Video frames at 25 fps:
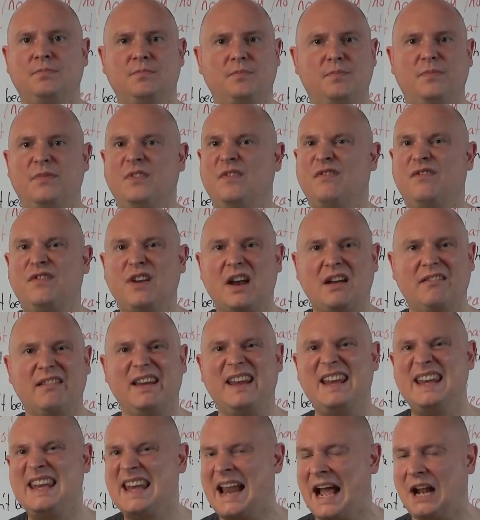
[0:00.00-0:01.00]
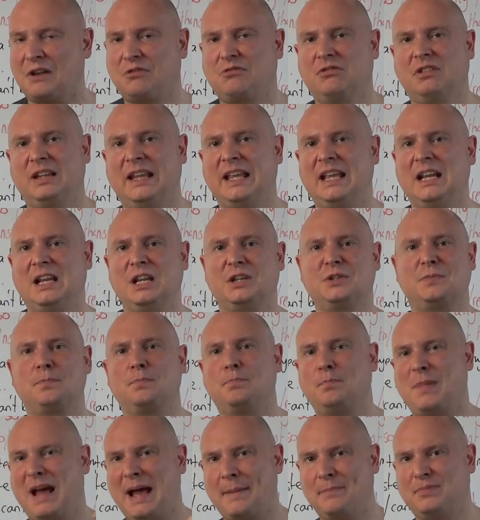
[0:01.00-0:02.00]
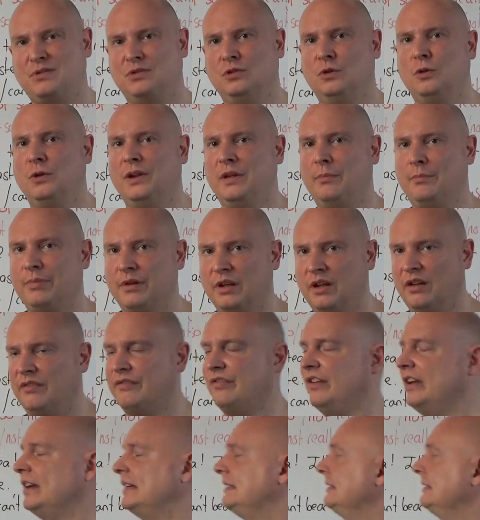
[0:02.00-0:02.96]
Very natural English, absolutely perfect.